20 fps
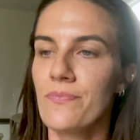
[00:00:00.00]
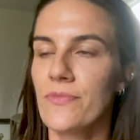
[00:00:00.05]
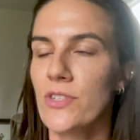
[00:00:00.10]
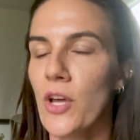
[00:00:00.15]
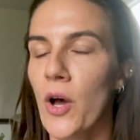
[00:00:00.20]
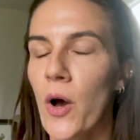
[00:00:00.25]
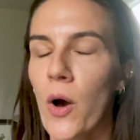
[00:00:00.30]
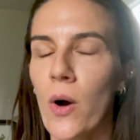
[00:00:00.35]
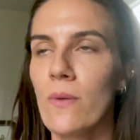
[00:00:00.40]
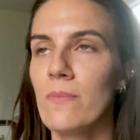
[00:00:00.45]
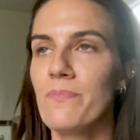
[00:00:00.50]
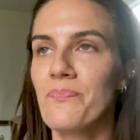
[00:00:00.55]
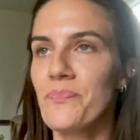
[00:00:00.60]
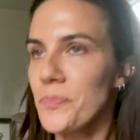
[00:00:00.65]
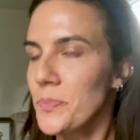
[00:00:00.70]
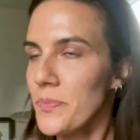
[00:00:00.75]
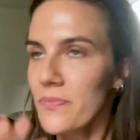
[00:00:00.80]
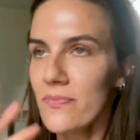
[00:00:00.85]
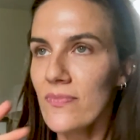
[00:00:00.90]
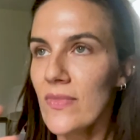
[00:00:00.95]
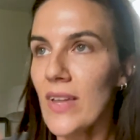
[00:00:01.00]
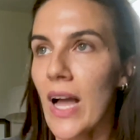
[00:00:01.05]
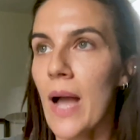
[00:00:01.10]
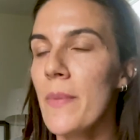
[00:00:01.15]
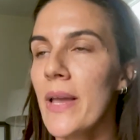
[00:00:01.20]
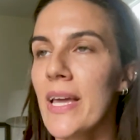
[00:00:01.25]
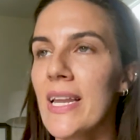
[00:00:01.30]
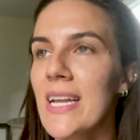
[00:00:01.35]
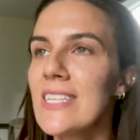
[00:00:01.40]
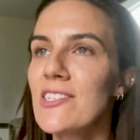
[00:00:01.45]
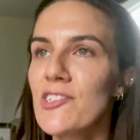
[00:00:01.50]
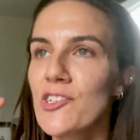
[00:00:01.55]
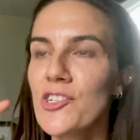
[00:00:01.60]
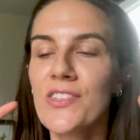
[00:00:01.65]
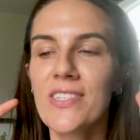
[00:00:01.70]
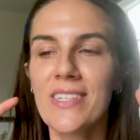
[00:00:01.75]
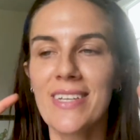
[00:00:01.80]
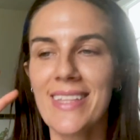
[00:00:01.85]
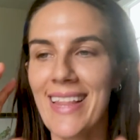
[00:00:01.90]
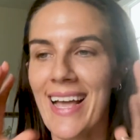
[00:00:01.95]
So I mean, it's
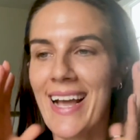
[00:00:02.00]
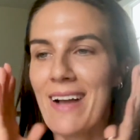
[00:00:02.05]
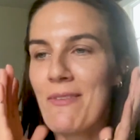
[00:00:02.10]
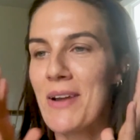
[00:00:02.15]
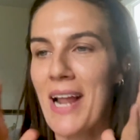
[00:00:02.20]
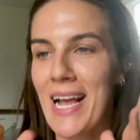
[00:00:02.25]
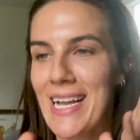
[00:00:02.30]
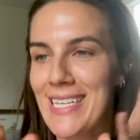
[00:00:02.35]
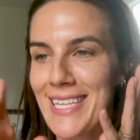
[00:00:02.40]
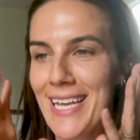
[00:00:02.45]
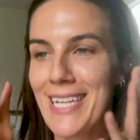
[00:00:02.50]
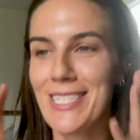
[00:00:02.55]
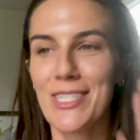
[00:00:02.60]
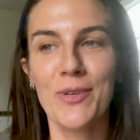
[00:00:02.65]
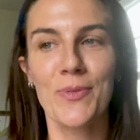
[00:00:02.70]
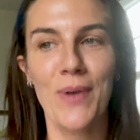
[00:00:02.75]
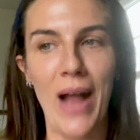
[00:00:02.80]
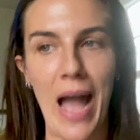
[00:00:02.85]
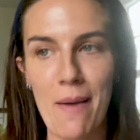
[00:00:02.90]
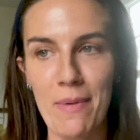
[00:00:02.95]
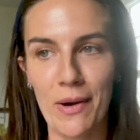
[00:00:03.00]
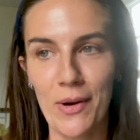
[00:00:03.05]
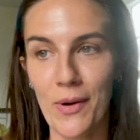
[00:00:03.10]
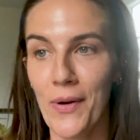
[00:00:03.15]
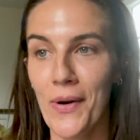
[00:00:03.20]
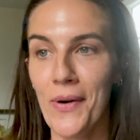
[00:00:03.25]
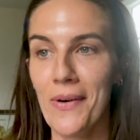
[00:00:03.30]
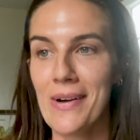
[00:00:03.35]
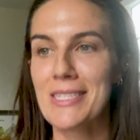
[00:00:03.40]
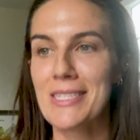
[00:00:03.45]
just like when I say it's a rabbit hole